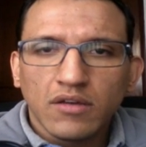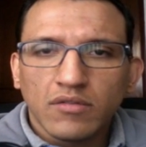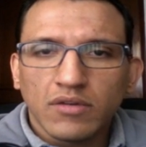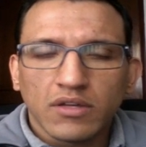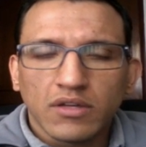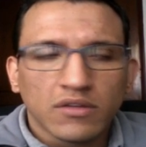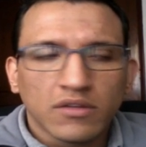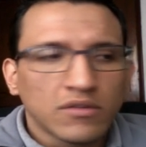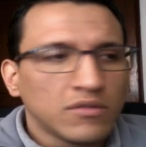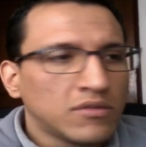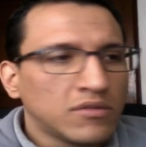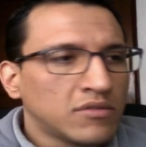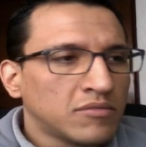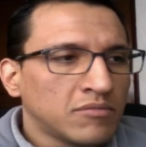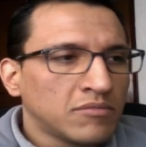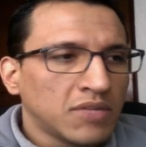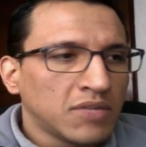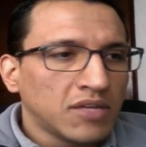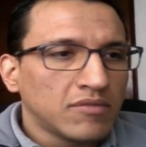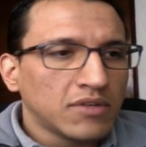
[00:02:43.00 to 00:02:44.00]
When you're
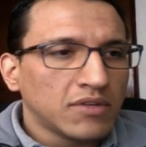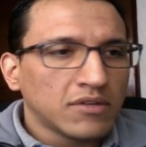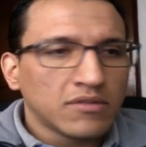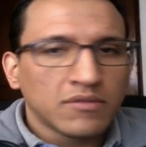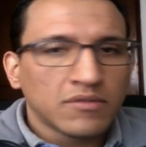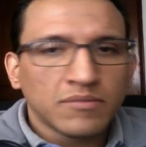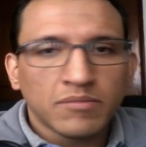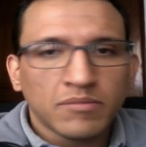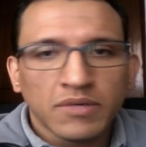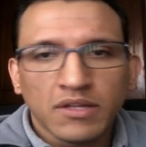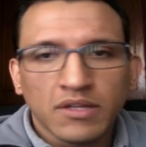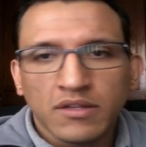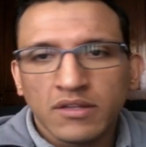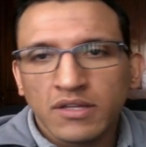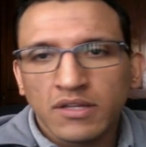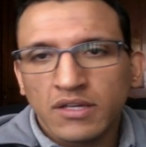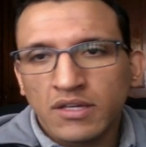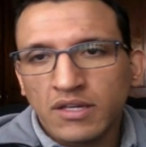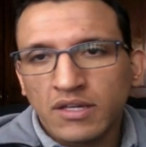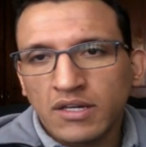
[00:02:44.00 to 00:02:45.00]

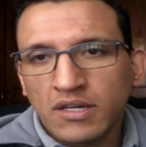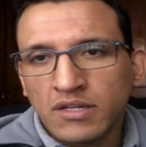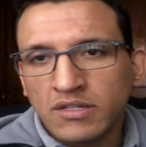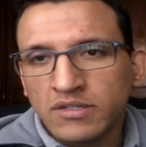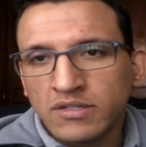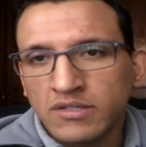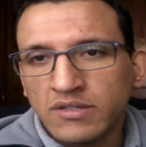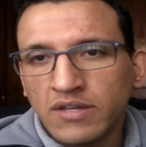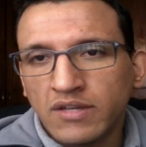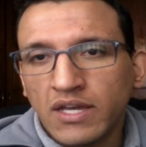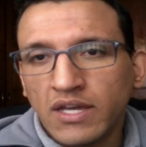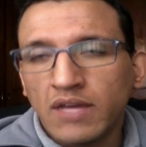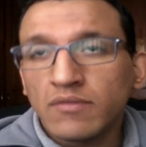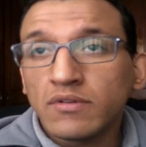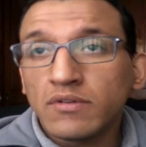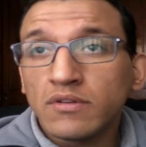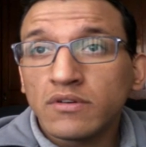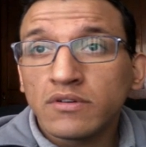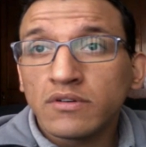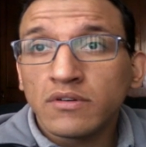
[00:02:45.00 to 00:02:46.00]
building a
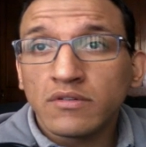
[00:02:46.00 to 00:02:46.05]
table,